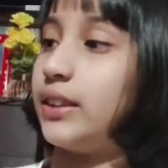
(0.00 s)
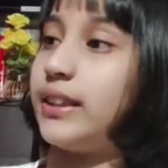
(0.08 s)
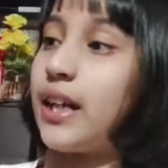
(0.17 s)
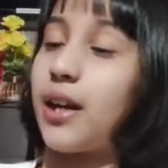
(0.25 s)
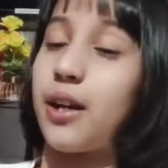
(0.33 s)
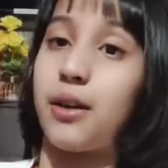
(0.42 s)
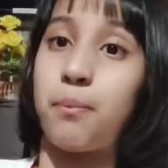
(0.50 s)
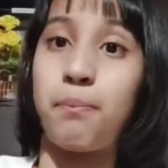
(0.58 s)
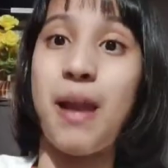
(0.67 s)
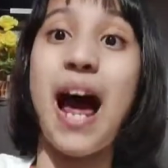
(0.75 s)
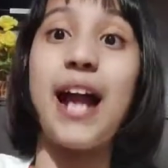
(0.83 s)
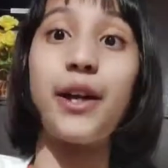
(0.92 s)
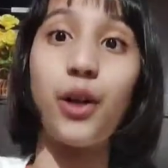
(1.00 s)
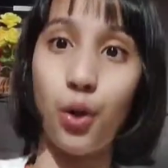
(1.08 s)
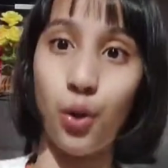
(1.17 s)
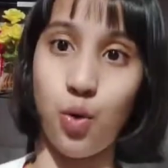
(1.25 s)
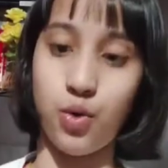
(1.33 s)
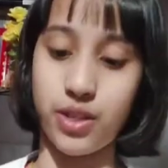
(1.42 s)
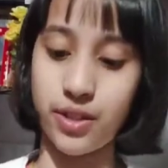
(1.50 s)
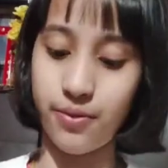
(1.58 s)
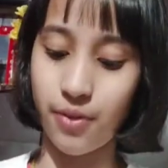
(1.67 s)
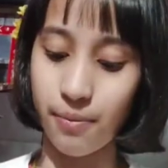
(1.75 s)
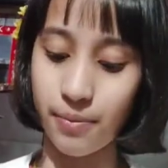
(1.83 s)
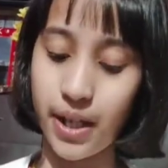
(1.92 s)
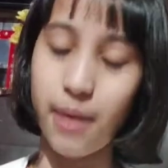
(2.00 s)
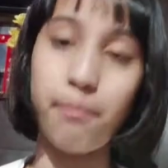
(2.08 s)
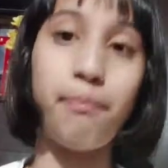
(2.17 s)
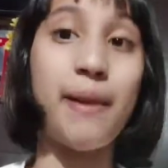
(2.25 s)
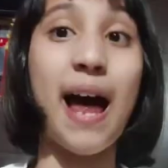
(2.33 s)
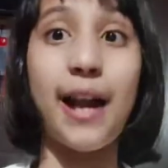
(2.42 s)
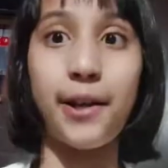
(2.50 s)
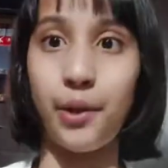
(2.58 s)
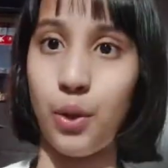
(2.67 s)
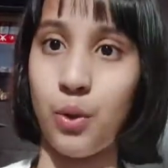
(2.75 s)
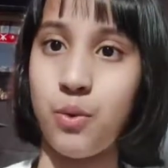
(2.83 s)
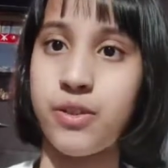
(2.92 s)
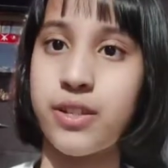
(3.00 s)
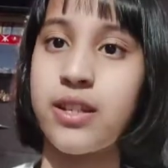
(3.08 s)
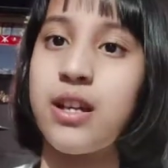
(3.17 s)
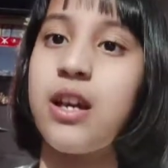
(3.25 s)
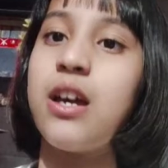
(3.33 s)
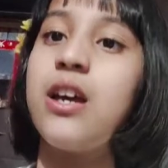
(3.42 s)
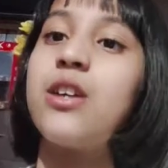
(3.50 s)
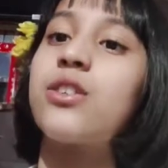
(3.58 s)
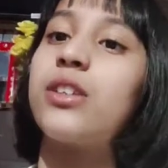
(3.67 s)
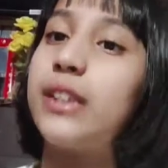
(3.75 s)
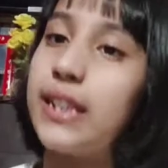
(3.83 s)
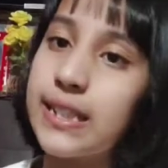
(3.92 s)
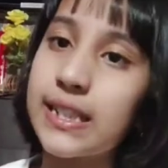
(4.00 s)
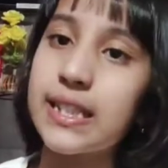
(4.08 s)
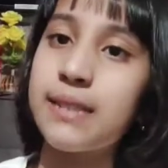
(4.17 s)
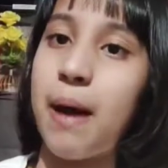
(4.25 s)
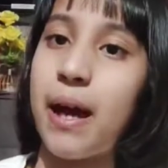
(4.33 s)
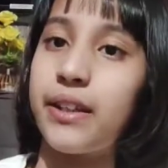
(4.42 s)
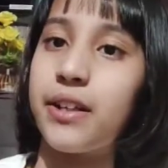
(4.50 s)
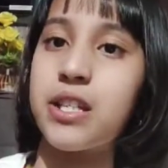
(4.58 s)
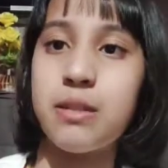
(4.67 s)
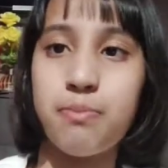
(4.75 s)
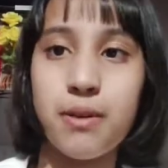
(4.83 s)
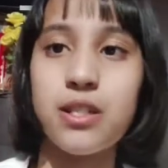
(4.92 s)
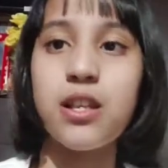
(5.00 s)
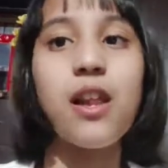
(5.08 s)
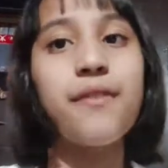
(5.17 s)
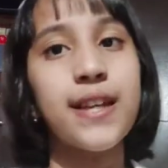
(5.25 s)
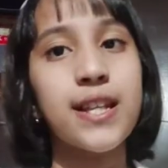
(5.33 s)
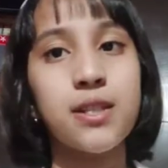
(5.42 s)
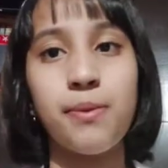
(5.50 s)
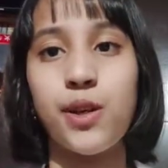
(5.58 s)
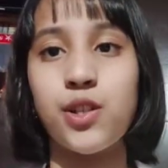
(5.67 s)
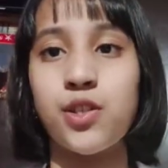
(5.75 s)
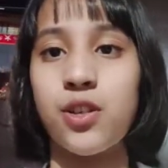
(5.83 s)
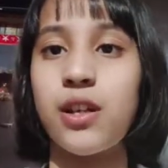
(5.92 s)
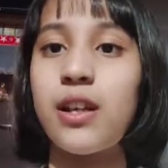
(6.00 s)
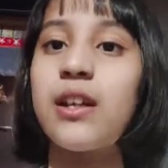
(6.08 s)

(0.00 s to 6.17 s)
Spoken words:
their plant grows, from their plant grows. So this is by the dispersal of explosion.